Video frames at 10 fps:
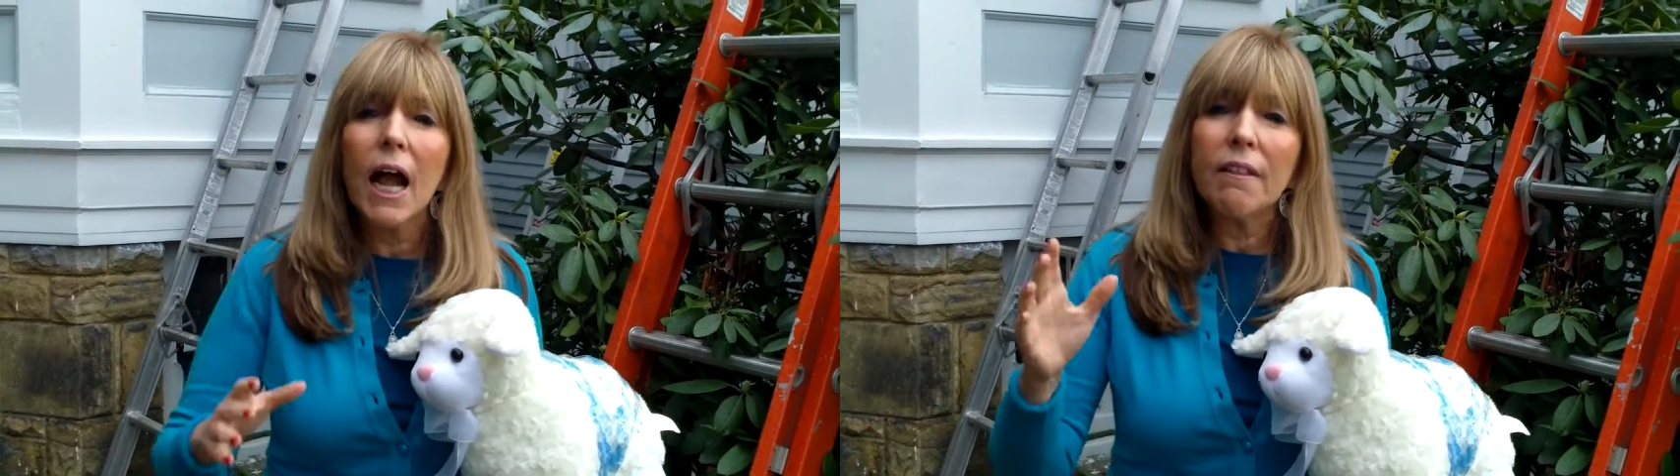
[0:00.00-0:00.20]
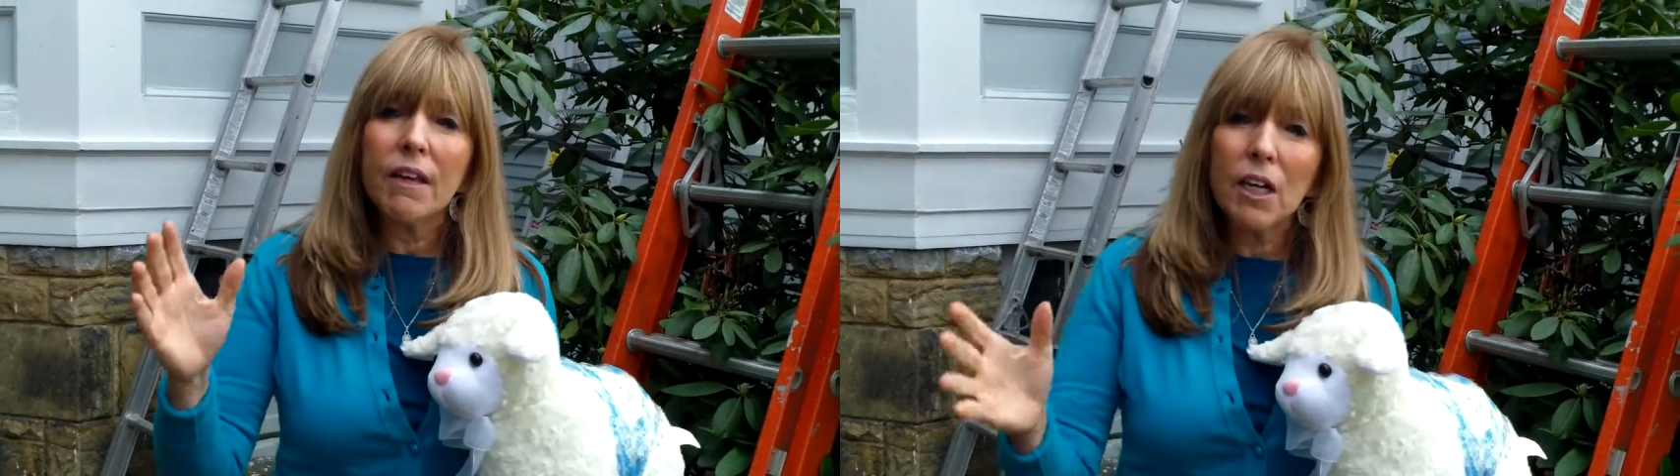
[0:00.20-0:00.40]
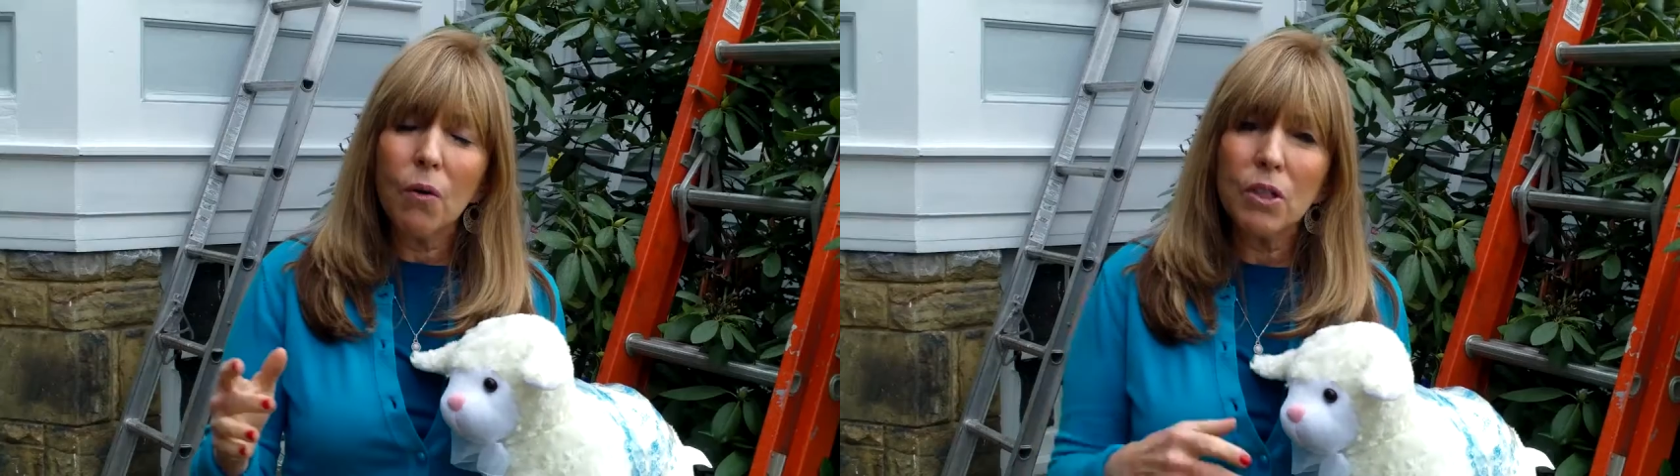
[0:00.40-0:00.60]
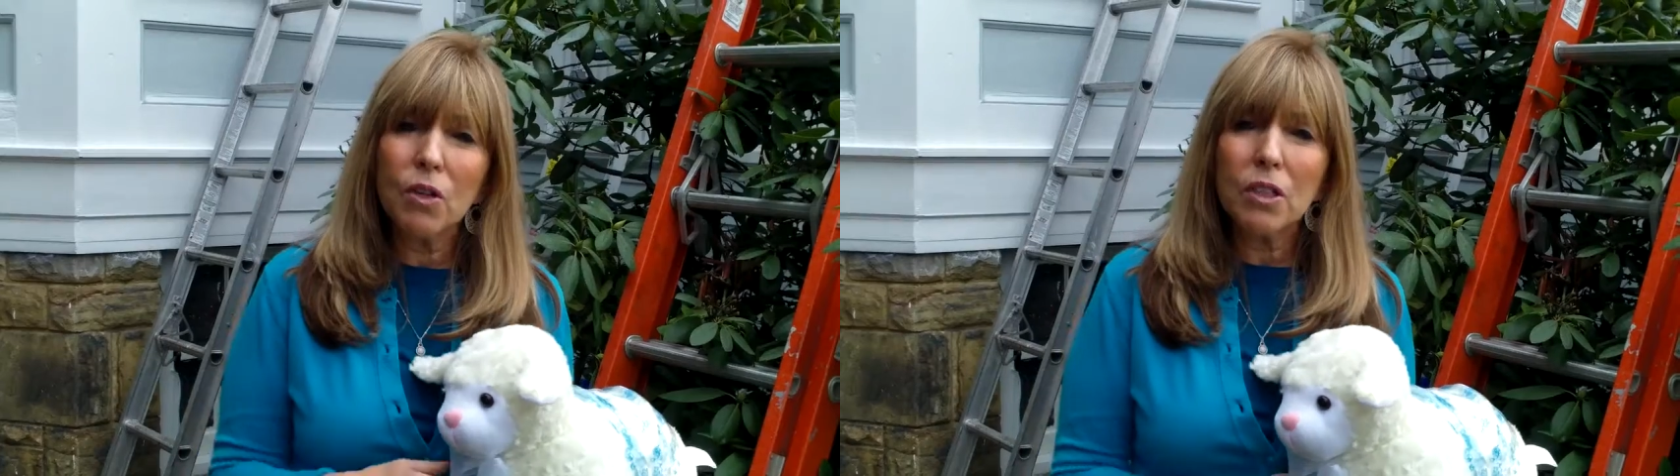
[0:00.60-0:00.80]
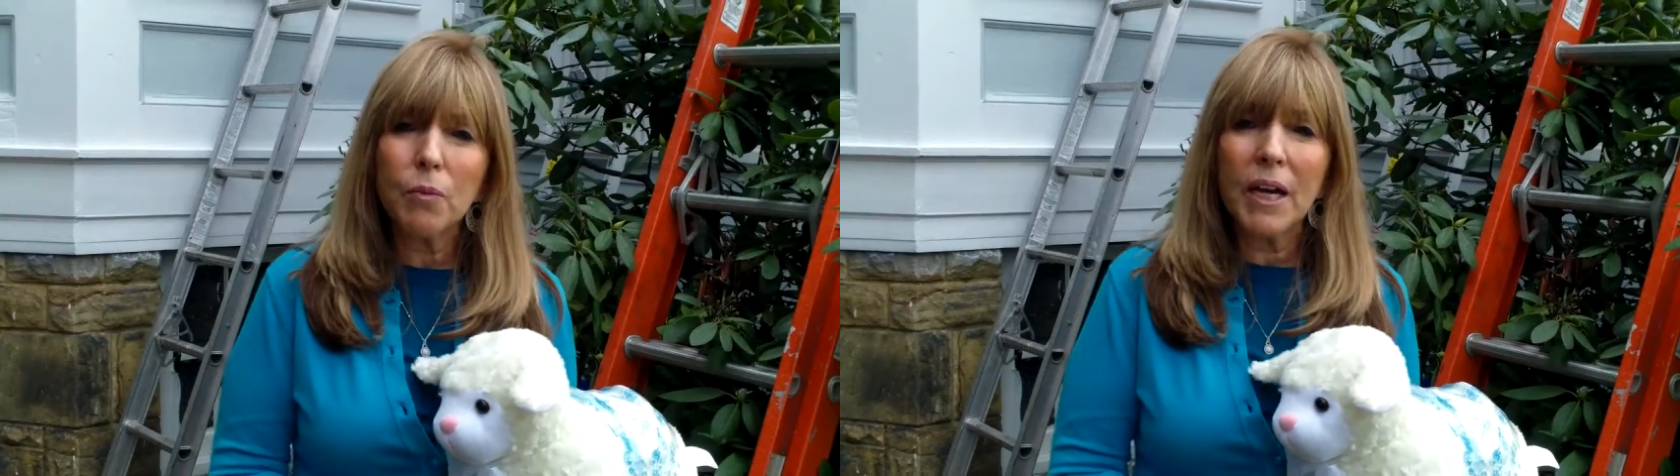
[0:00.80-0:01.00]
And they go
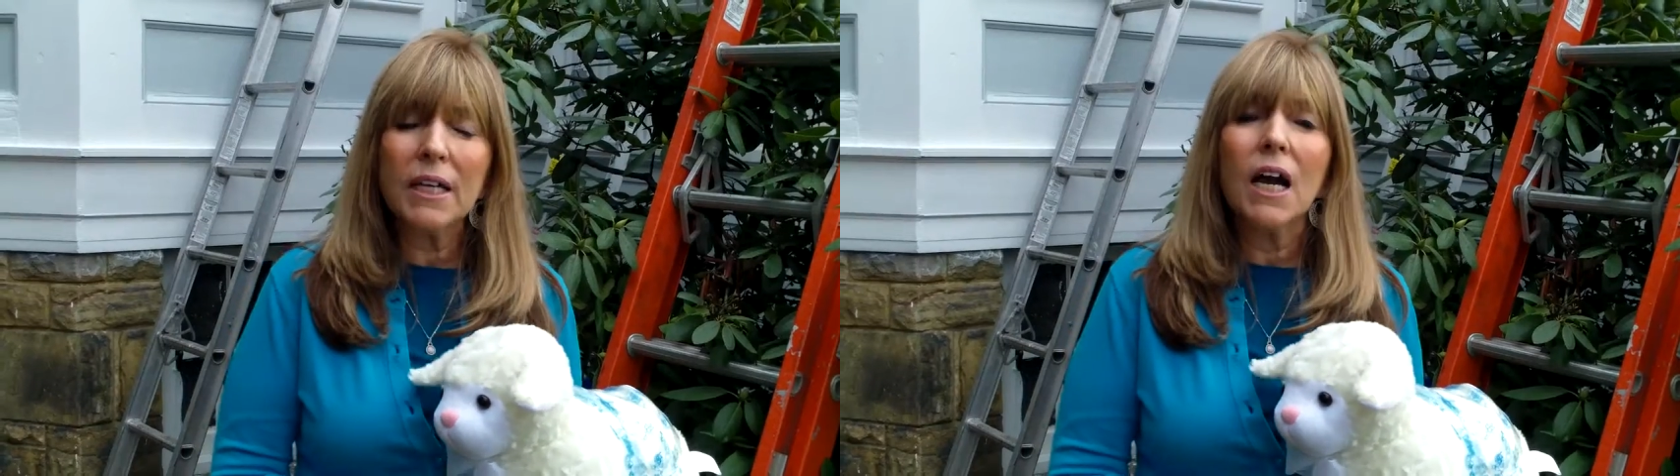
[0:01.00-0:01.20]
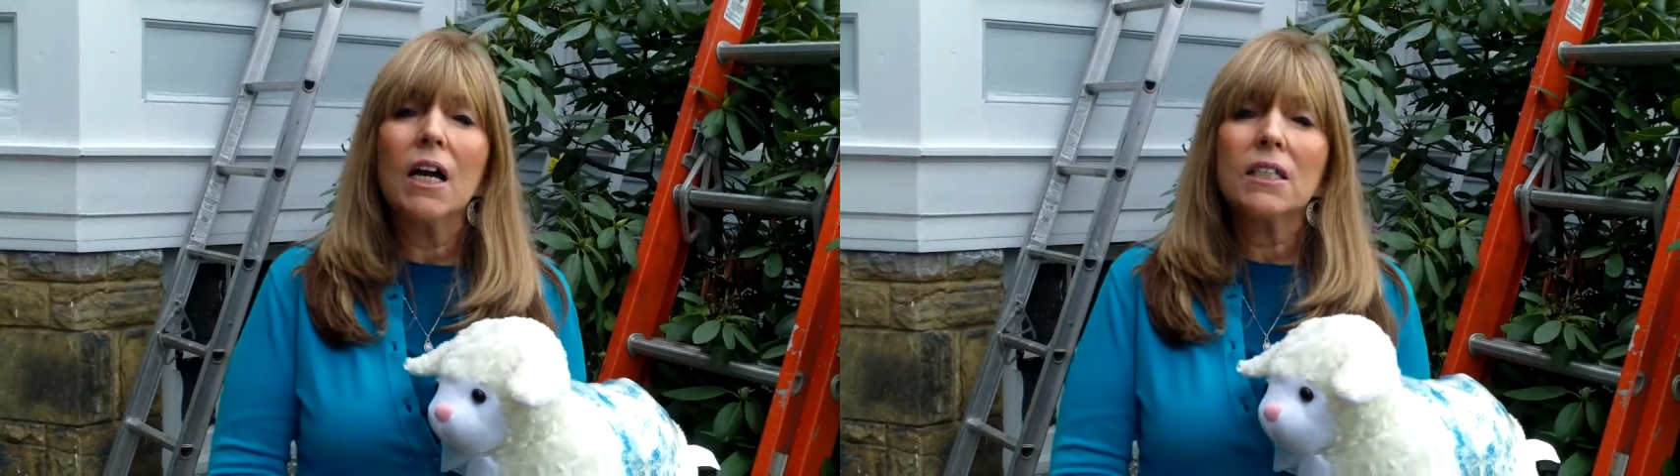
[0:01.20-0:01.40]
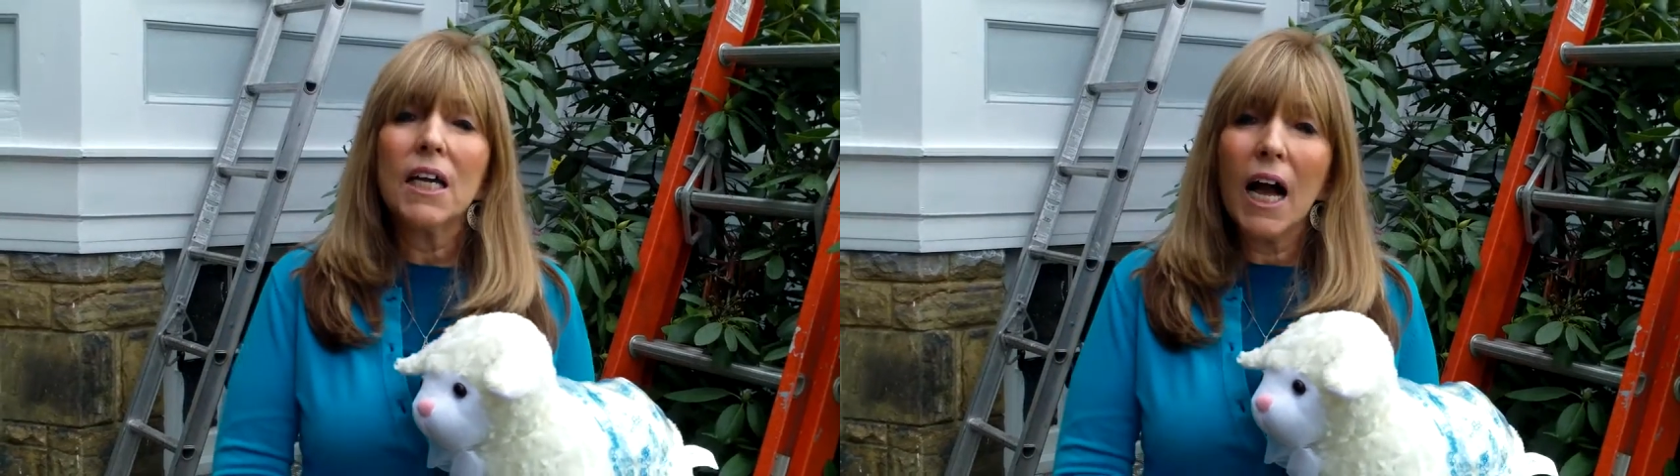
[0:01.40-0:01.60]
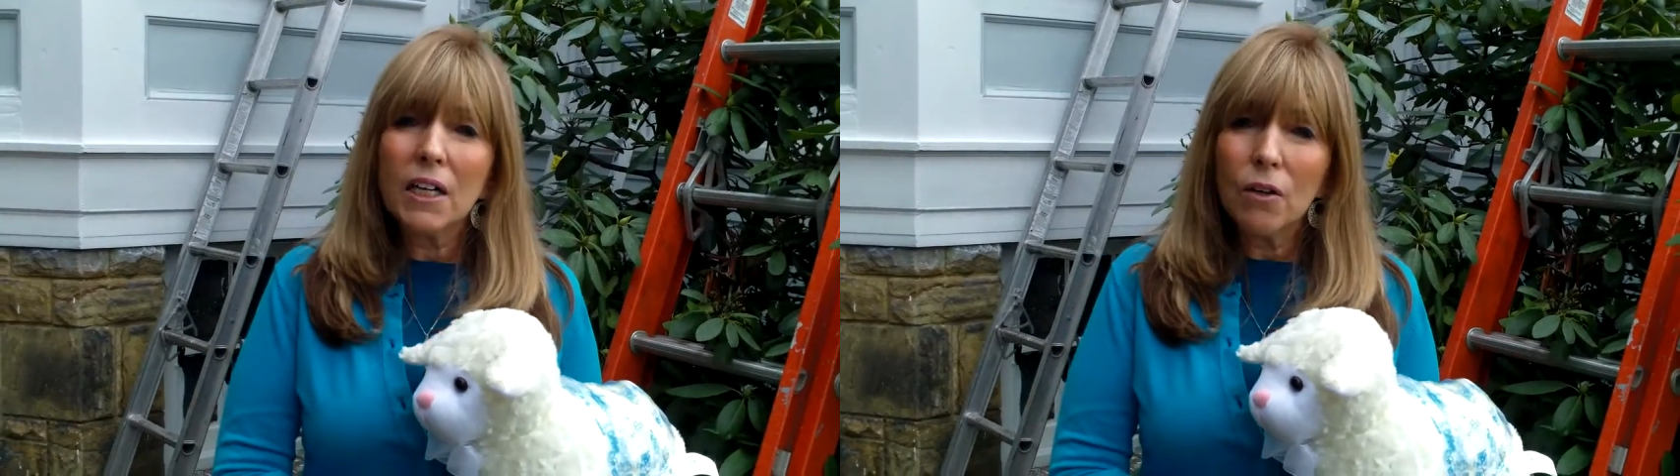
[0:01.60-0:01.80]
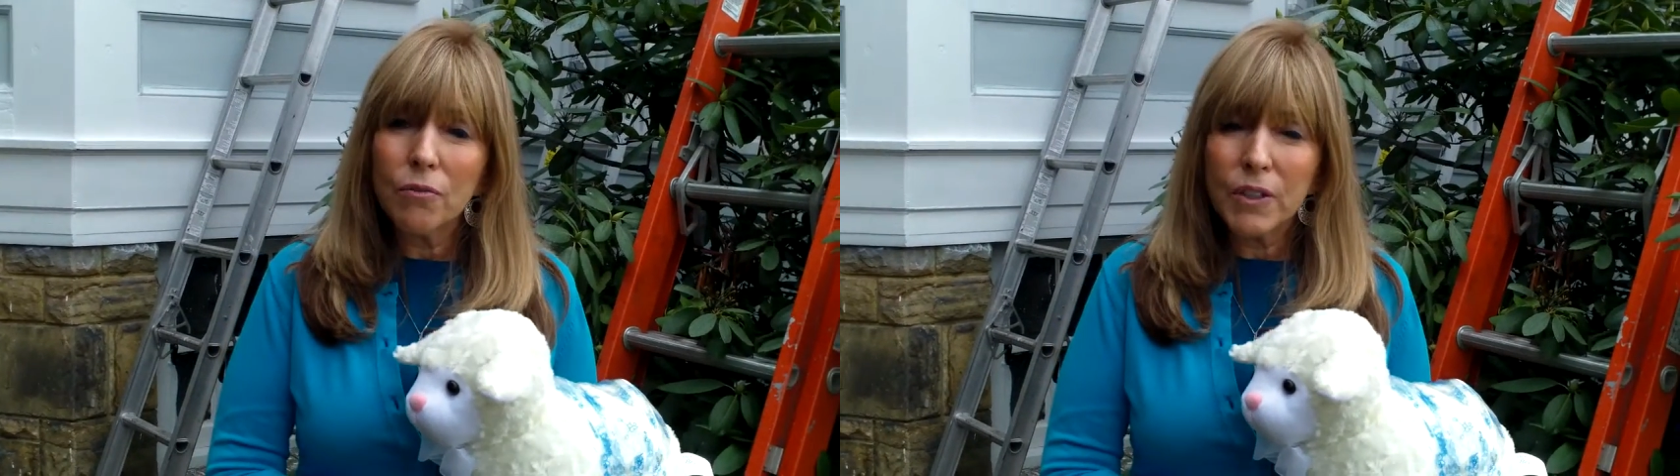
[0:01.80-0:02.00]
along the way.
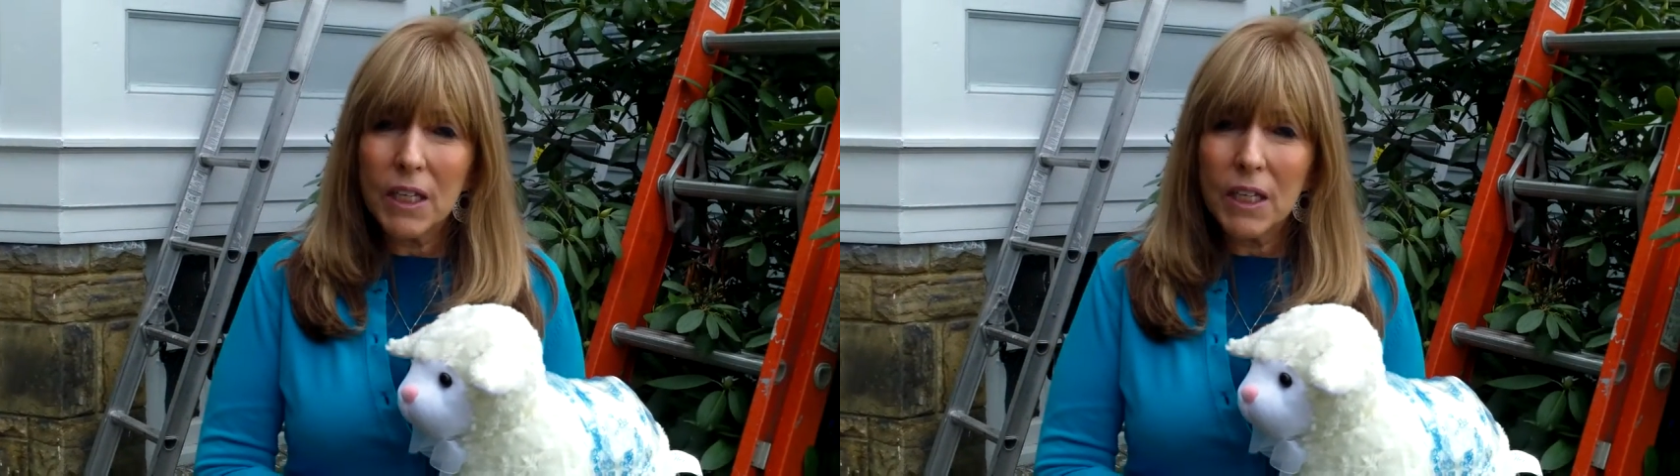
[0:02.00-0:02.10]
Yaakov